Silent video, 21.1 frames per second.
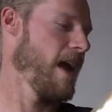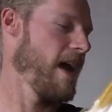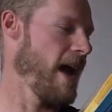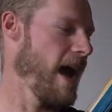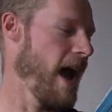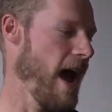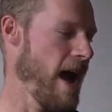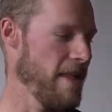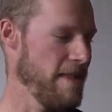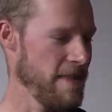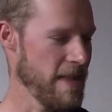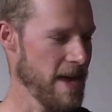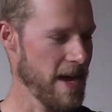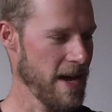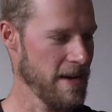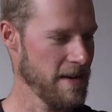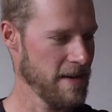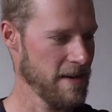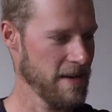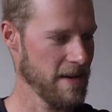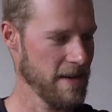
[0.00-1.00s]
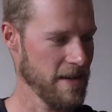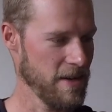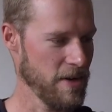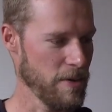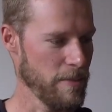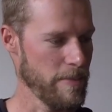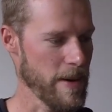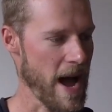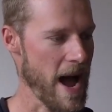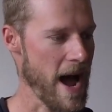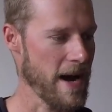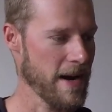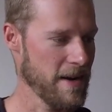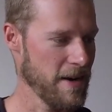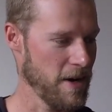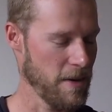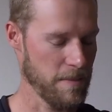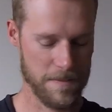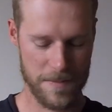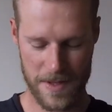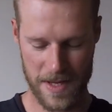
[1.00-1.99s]
And then your
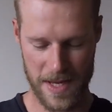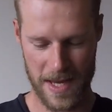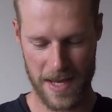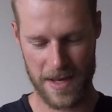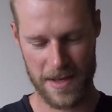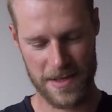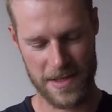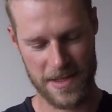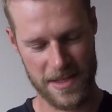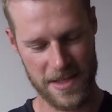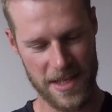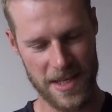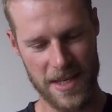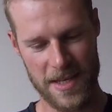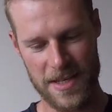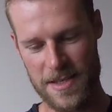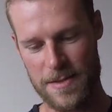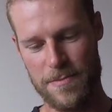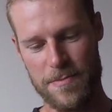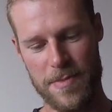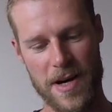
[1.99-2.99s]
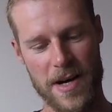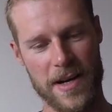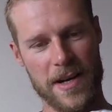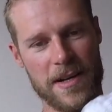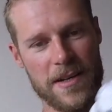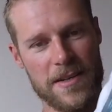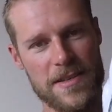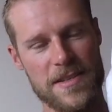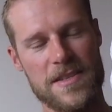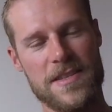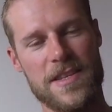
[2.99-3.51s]
backup is these buggers,